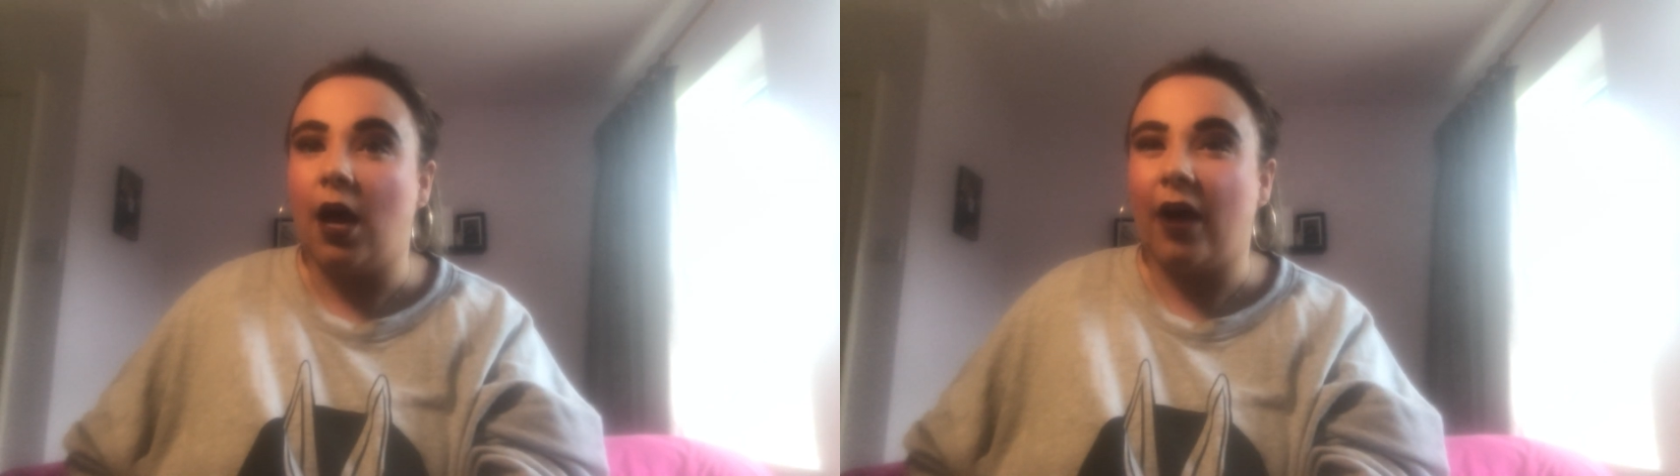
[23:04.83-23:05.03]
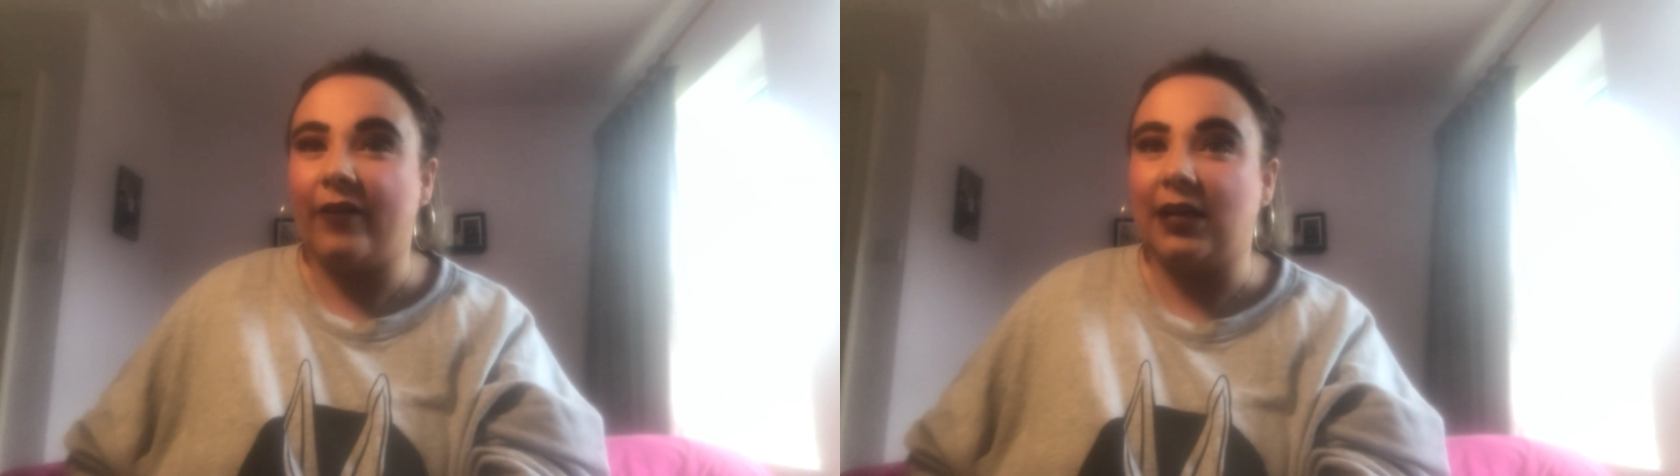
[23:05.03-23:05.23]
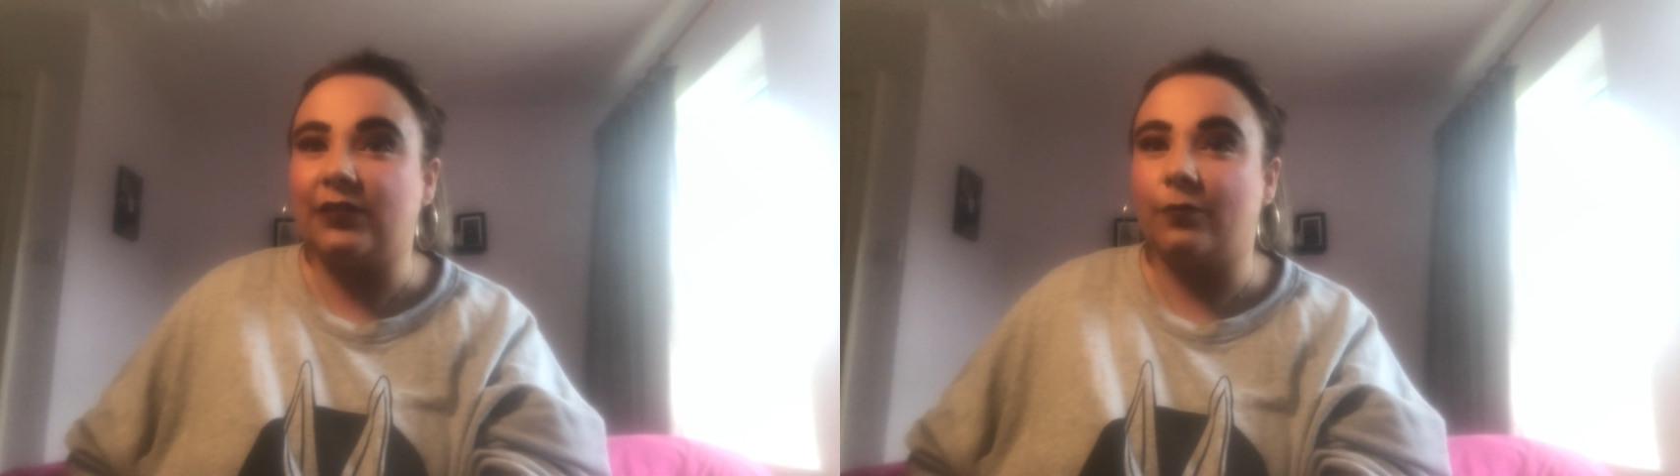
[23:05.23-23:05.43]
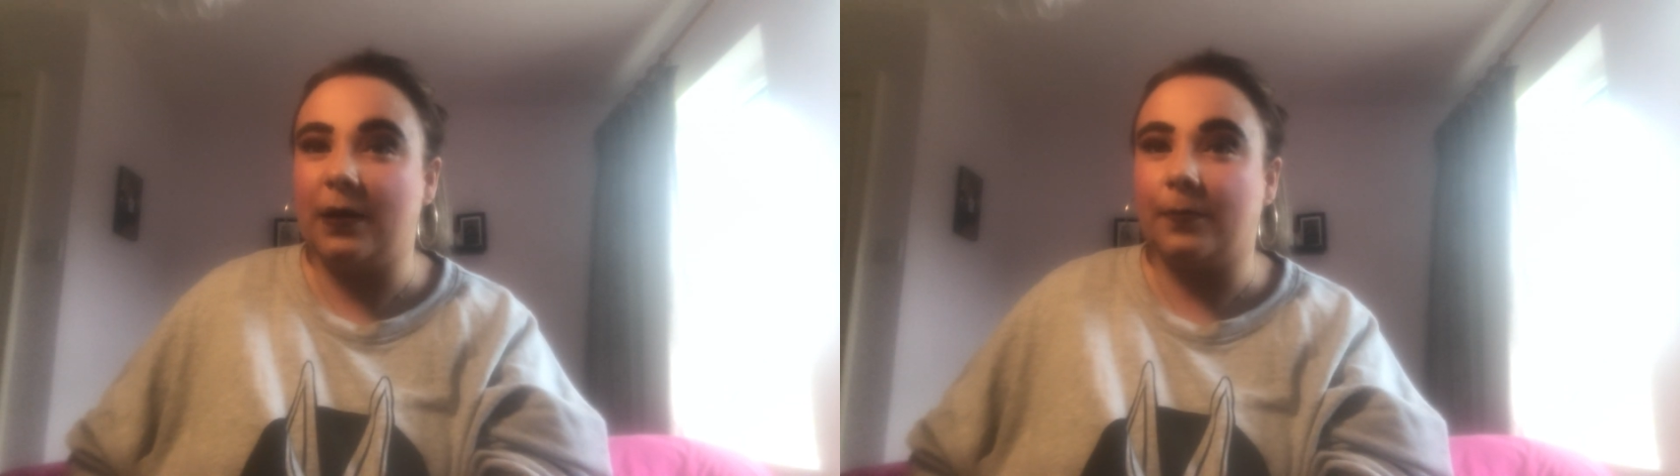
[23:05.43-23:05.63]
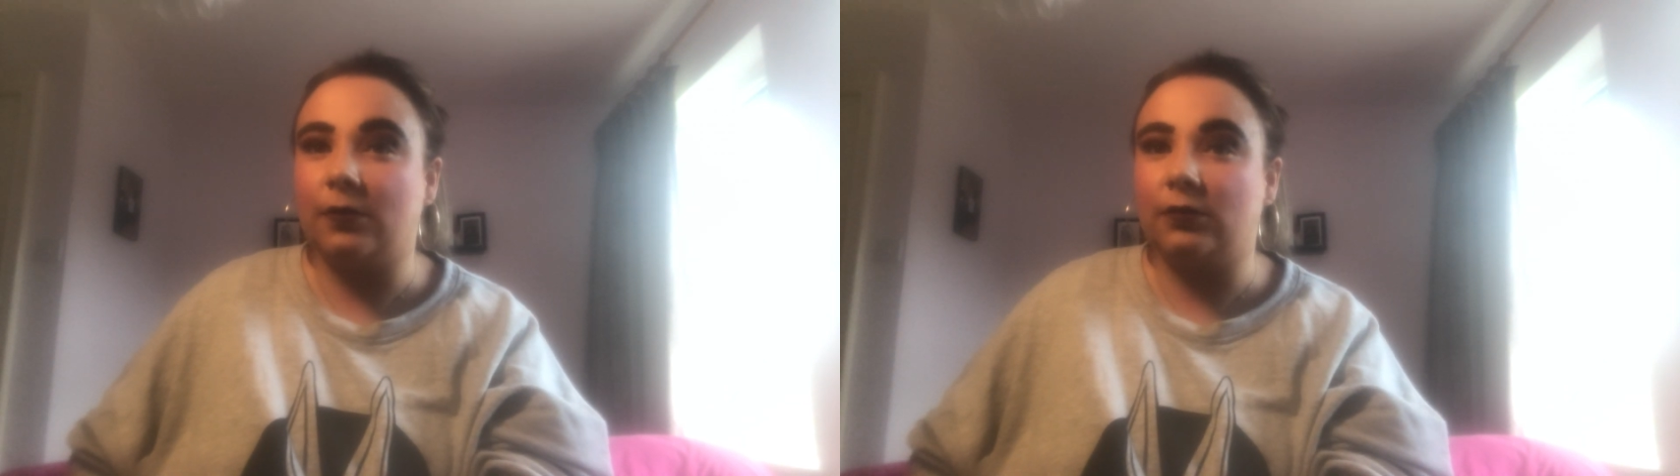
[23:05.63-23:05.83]
I've asked for
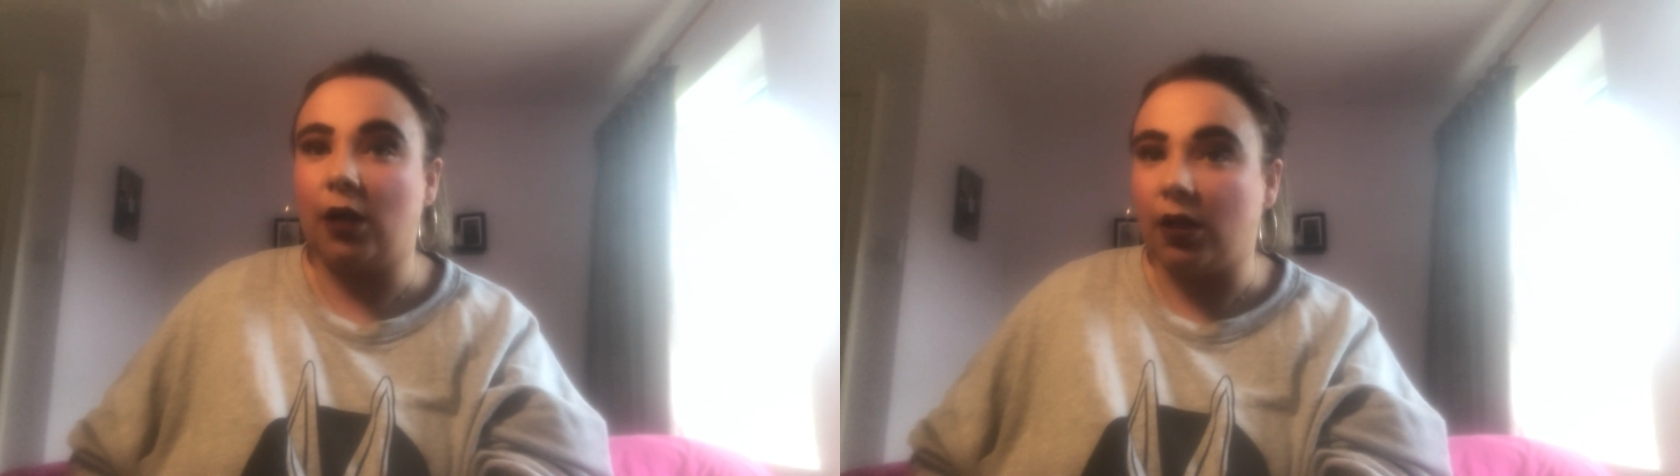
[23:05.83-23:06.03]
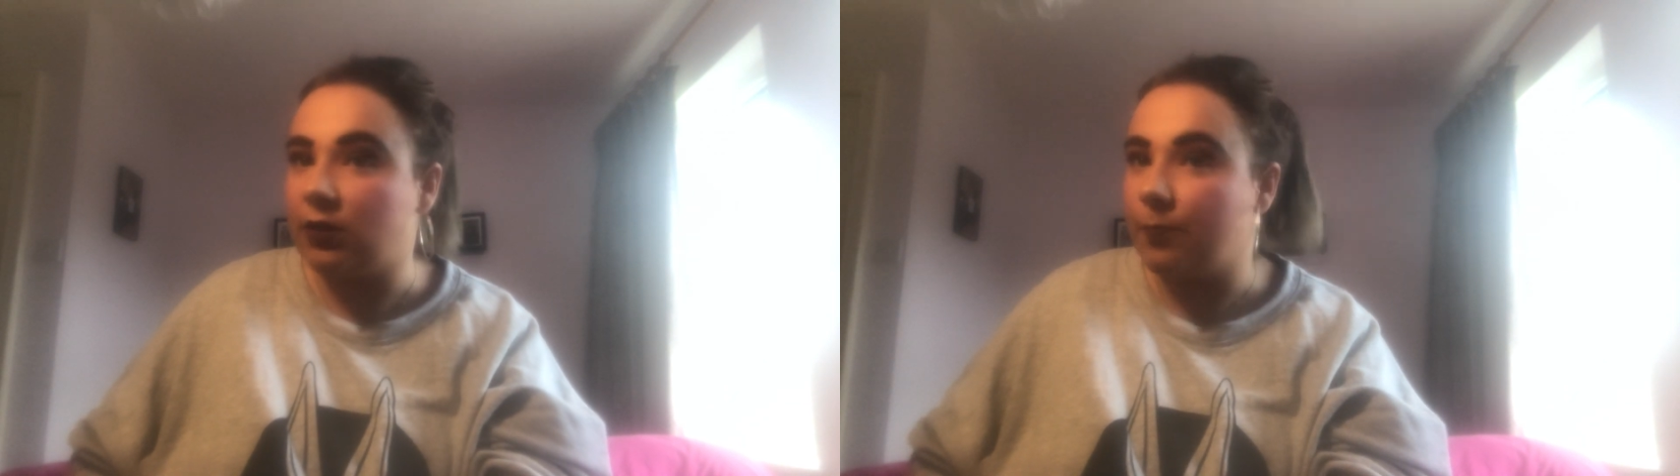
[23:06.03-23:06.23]
people not to